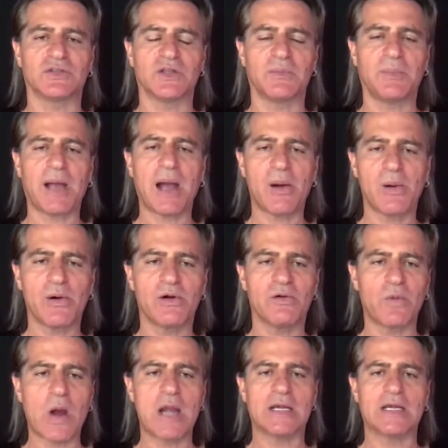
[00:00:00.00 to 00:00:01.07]
The power of
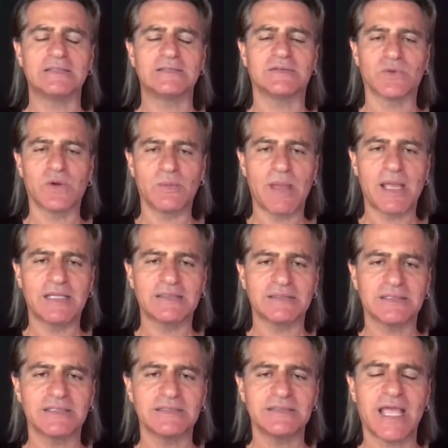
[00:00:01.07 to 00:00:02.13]
awareness
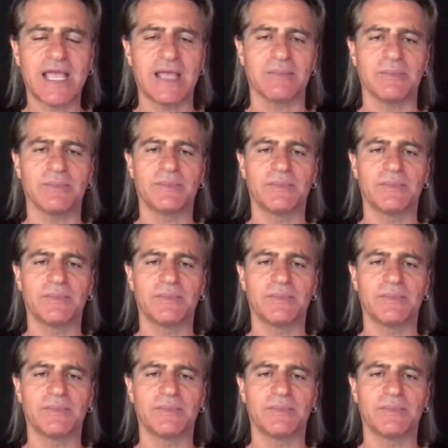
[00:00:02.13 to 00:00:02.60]
remains the same.